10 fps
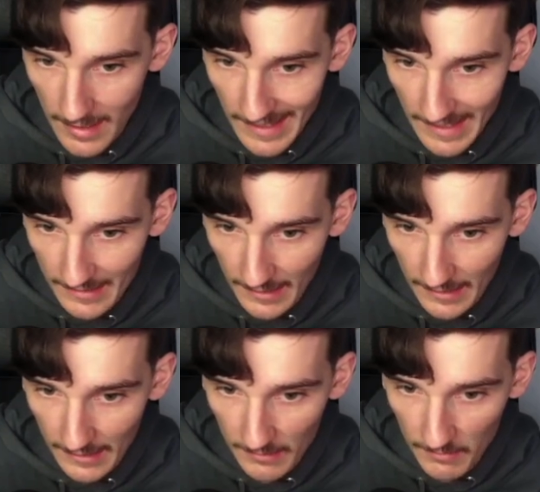and I
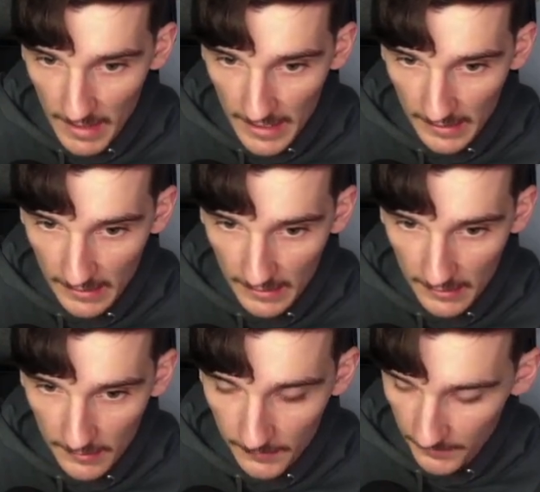can make
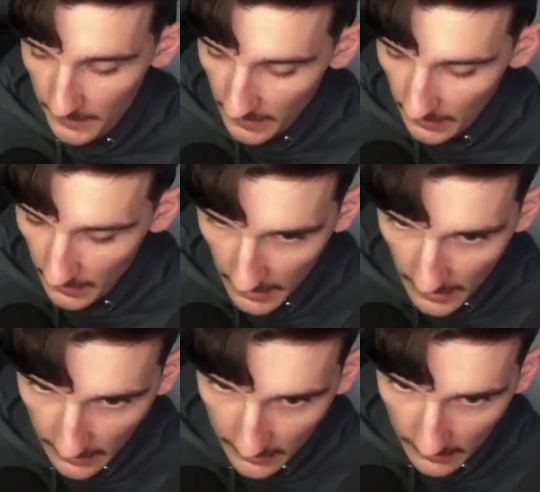it
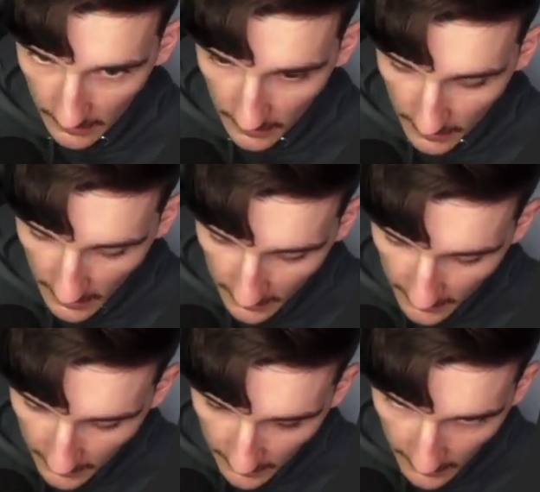like in
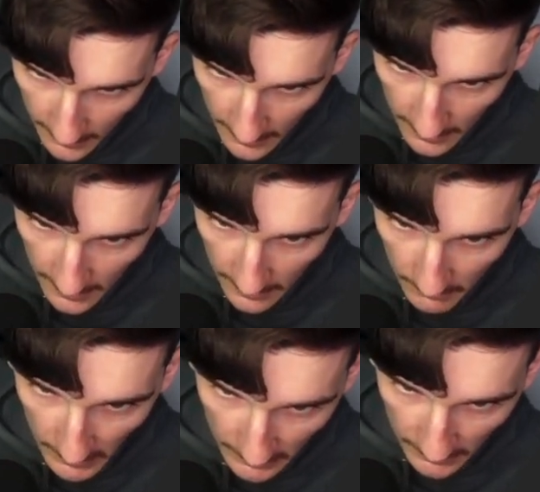arrays,
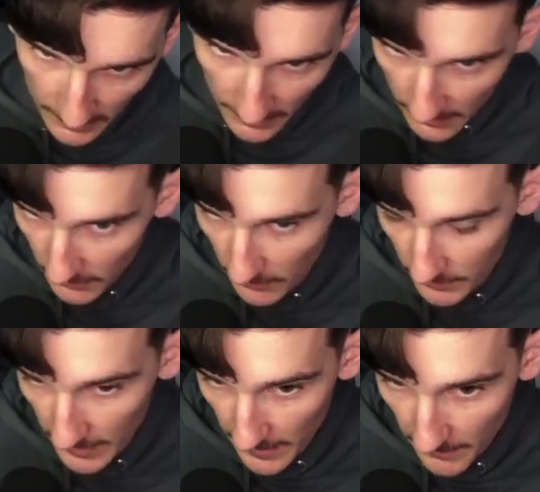but instead of
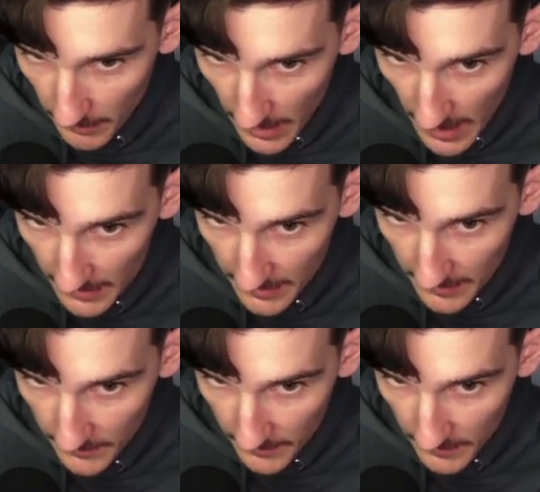the place,
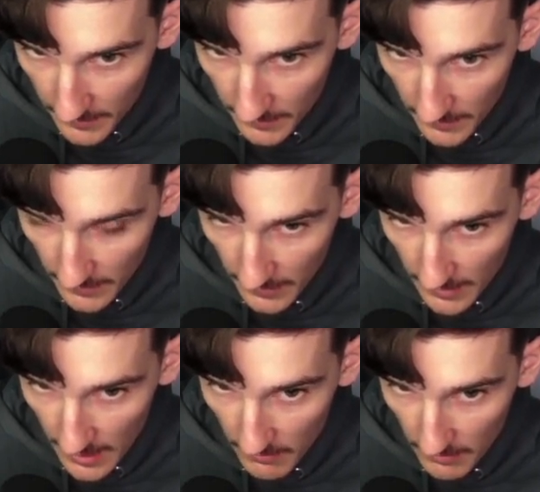the
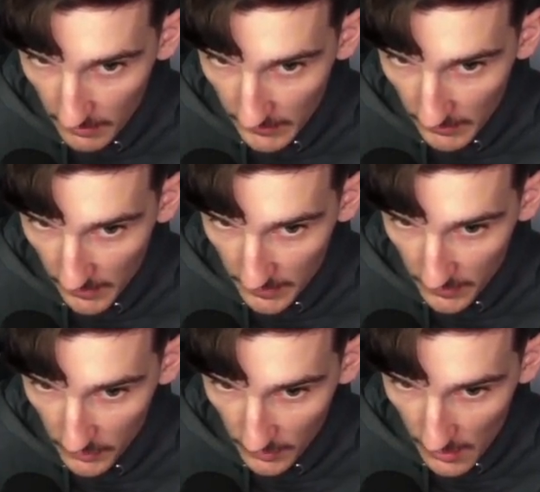number of the
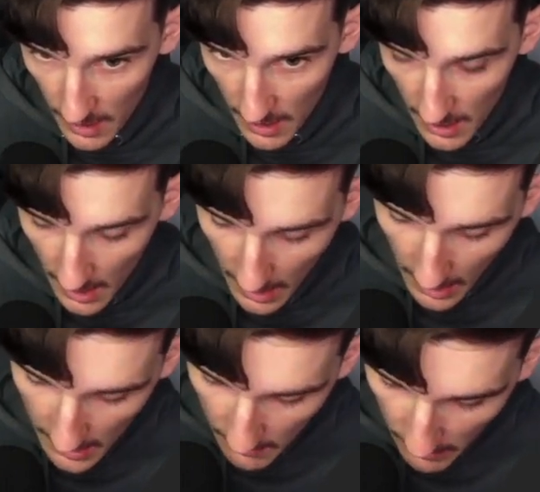position,
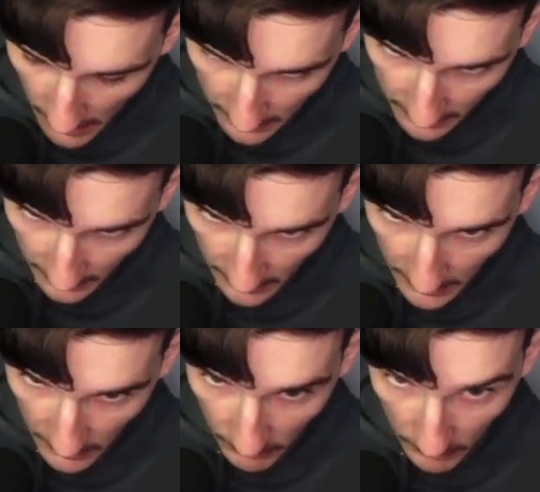I pass the
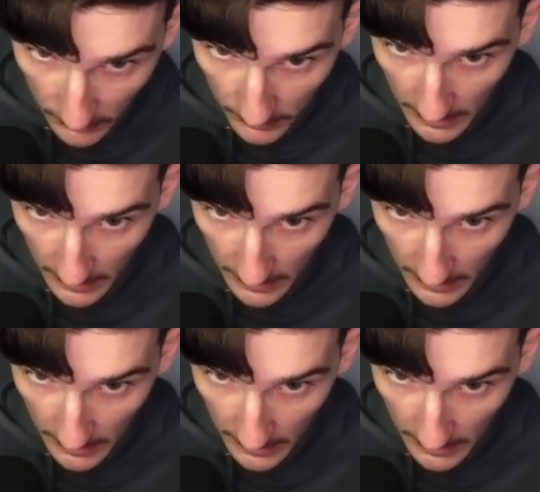keyword,